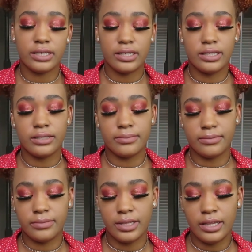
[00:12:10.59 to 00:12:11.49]

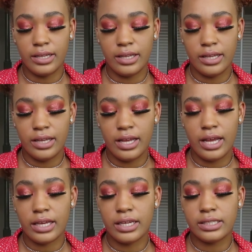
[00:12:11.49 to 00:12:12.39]
Um,
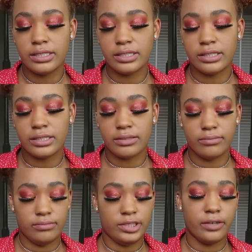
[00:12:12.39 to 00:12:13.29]
I guess
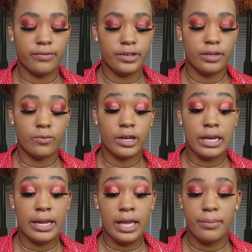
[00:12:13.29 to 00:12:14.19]
Jeffree didn't want to
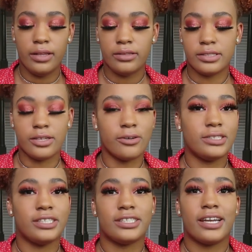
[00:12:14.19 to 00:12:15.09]
name it, so
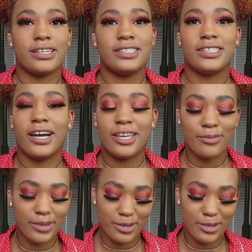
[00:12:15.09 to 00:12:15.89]
it's just like a stocking